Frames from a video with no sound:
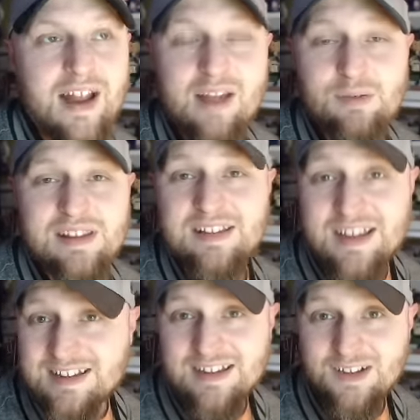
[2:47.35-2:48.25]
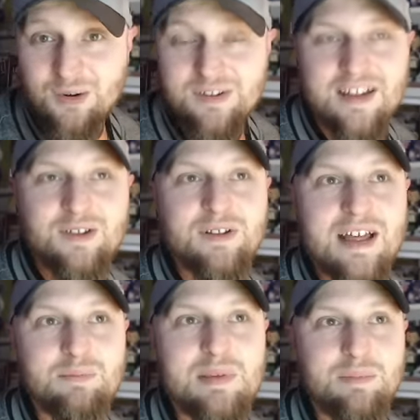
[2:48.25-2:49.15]
And I really like Nick Gordon. I know a
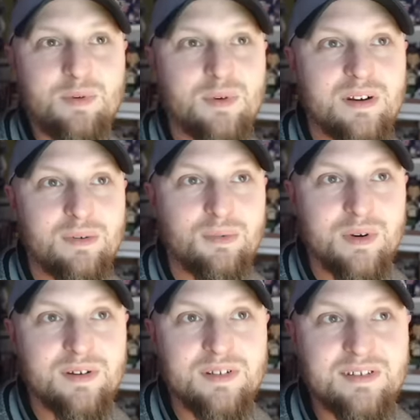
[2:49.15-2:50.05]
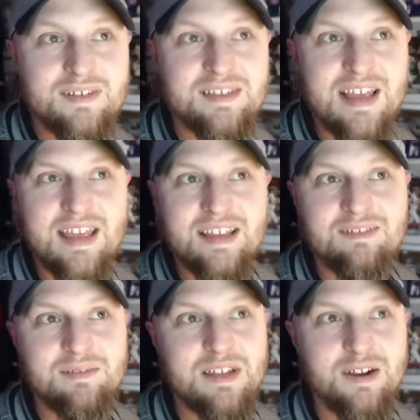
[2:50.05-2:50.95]
lot of people were were
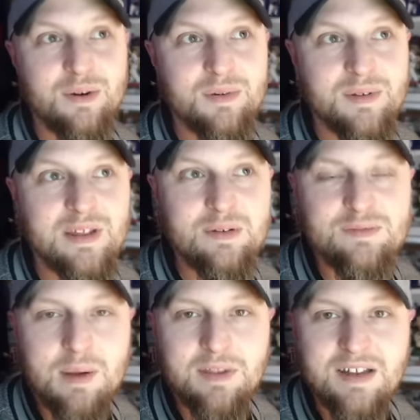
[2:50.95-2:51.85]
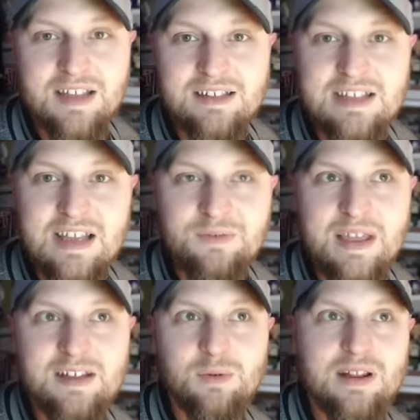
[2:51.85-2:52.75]
saying, you know, he was probably going to get
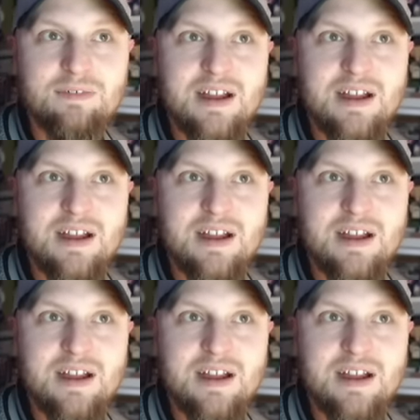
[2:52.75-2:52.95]
DFA'd or whatever.